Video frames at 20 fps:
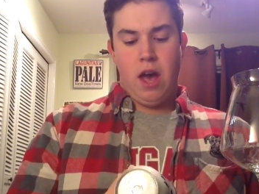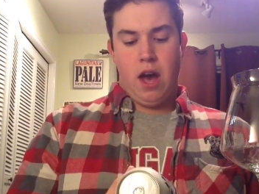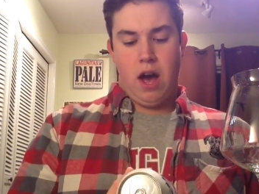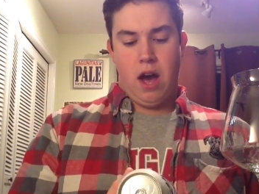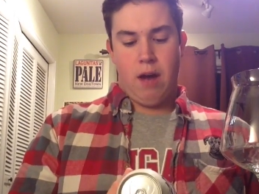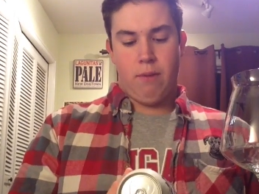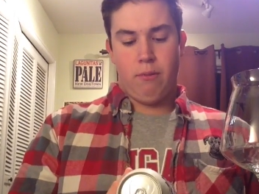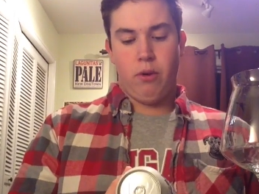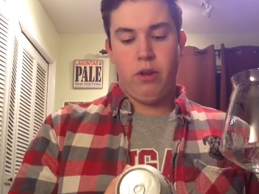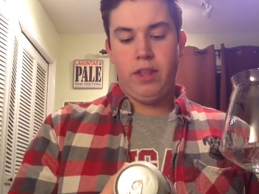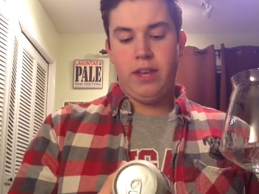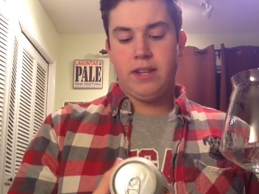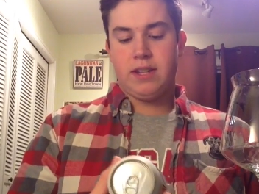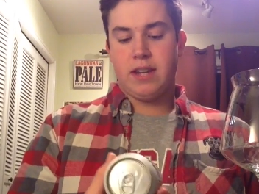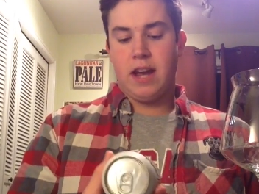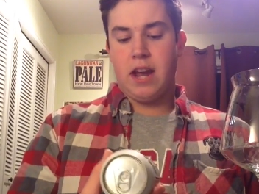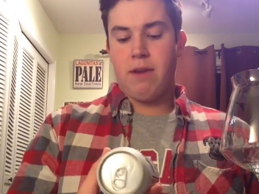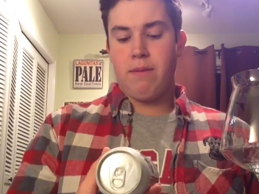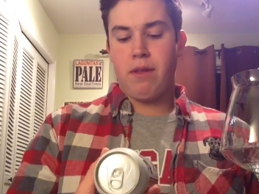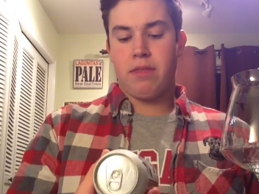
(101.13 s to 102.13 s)
Uh, really
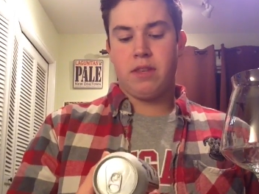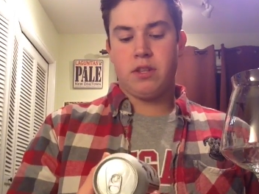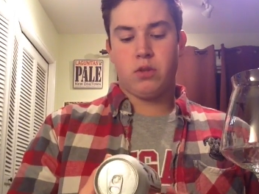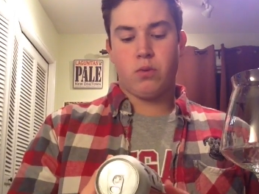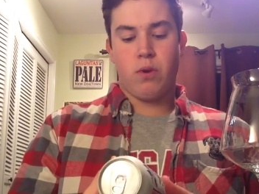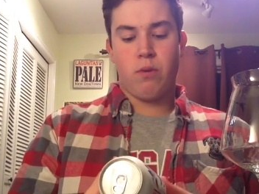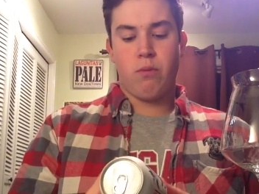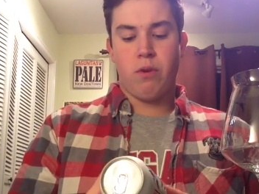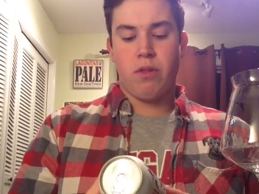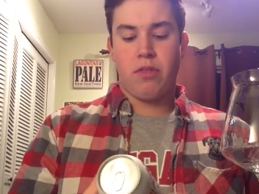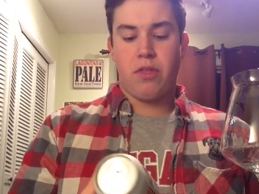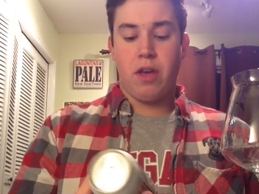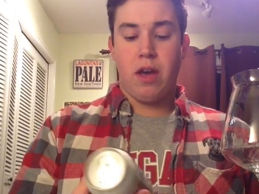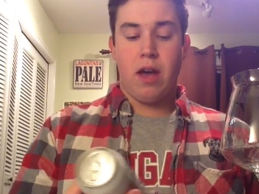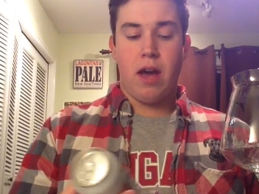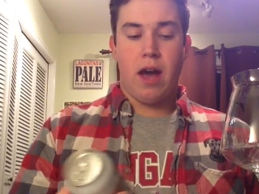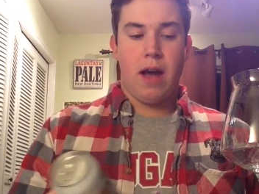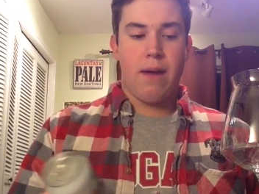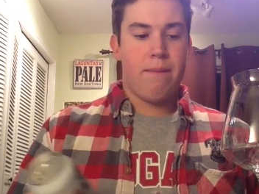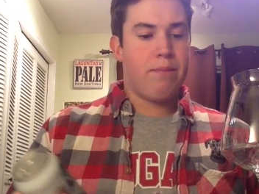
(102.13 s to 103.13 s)
excited about this one with
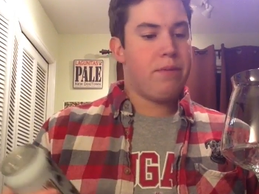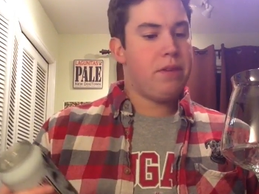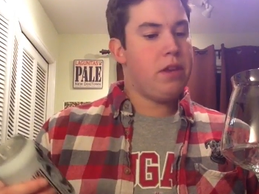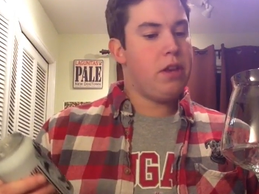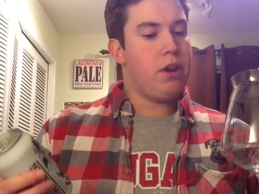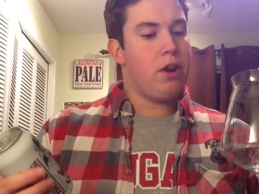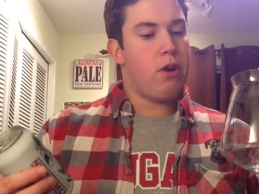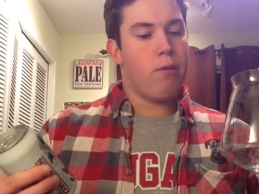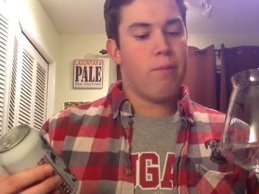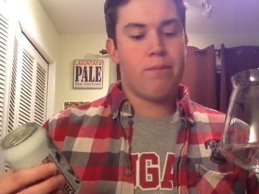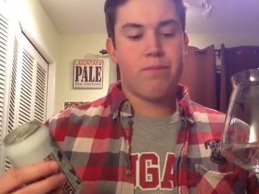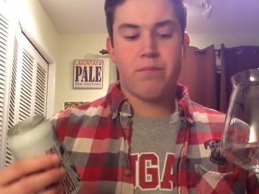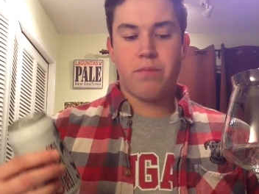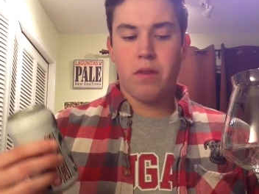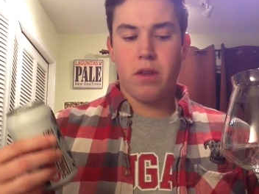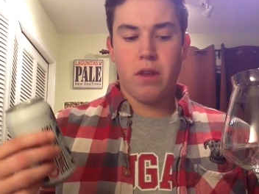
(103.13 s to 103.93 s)
uh, you know